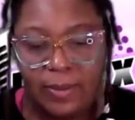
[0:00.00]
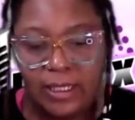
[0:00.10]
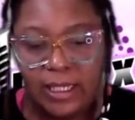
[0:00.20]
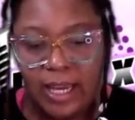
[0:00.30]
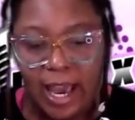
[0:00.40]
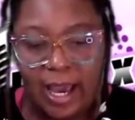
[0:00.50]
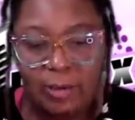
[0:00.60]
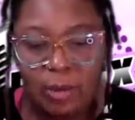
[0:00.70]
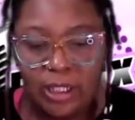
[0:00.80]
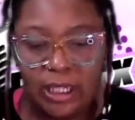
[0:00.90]

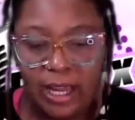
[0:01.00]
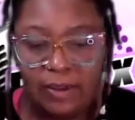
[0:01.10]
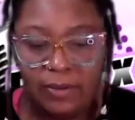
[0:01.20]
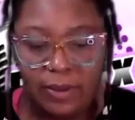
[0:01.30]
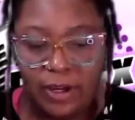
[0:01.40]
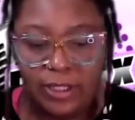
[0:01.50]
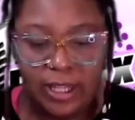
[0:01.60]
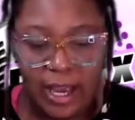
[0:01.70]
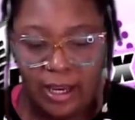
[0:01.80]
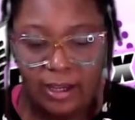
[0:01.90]
Today, March 11th,
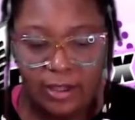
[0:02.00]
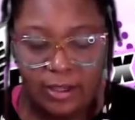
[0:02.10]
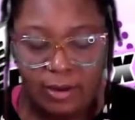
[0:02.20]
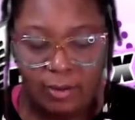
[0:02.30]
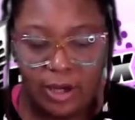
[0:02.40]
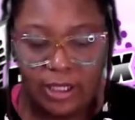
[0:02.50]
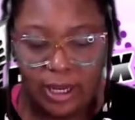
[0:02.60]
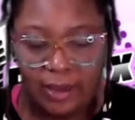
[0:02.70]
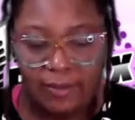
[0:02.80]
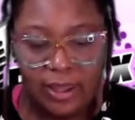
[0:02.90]
Thursday, March
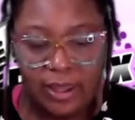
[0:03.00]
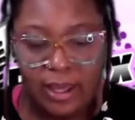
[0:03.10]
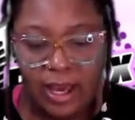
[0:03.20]
11th,